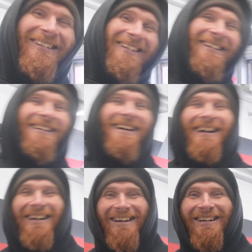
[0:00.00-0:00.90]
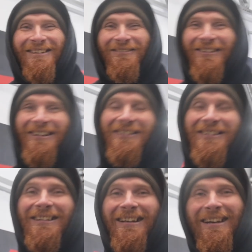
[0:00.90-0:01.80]
like that,
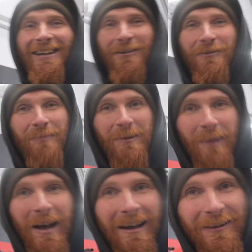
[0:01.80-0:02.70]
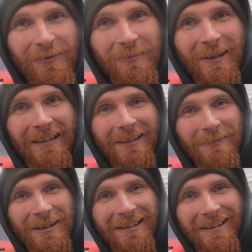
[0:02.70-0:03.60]
whereas it would be better for me to
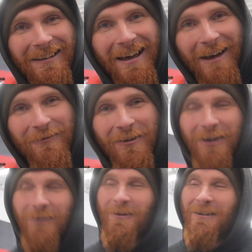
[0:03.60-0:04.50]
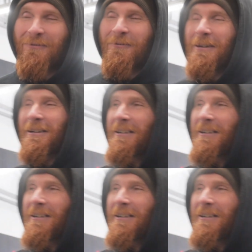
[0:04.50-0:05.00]
be that far away from it.